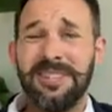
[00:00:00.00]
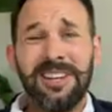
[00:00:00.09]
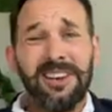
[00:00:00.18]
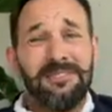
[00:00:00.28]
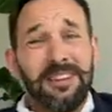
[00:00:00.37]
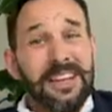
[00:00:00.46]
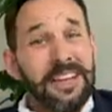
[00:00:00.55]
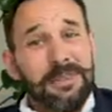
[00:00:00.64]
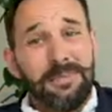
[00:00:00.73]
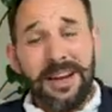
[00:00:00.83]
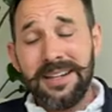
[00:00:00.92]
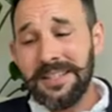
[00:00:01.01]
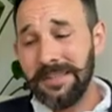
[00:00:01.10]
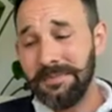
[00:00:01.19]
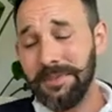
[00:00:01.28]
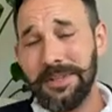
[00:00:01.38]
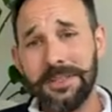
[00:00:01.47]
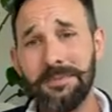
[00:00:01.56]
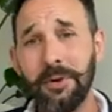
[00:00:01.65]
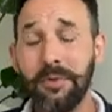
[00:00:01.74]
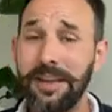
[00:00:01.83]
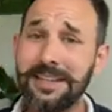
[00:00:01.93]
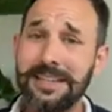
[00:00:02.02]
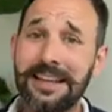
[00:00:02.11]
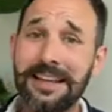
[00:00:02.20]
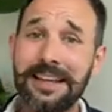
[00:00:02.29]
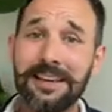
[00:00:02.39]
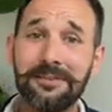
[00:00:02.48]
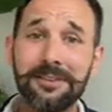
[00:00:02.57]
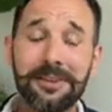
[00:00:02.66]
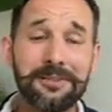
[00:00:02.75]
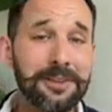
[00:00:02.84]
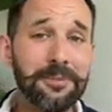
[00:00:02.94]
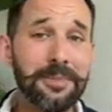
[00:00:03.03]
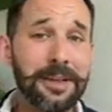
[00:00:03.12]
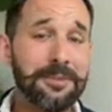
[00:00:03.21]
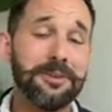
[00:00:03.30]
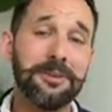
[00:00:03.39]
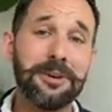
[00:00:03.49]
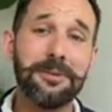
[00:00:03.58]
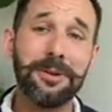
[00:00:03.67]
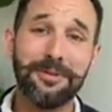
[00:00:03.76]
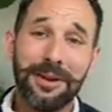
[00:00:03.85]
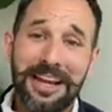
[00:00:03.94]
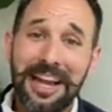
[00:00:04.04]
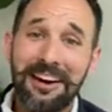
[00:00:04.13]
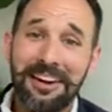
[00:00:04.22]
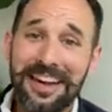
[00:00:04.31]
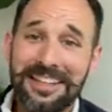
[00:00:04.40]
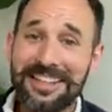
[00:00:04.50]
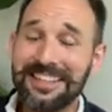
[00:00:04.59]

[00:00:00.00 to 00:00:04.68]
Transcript: you can't really practice Buddhism authentically if you don't believe that you're going to be reincarnated,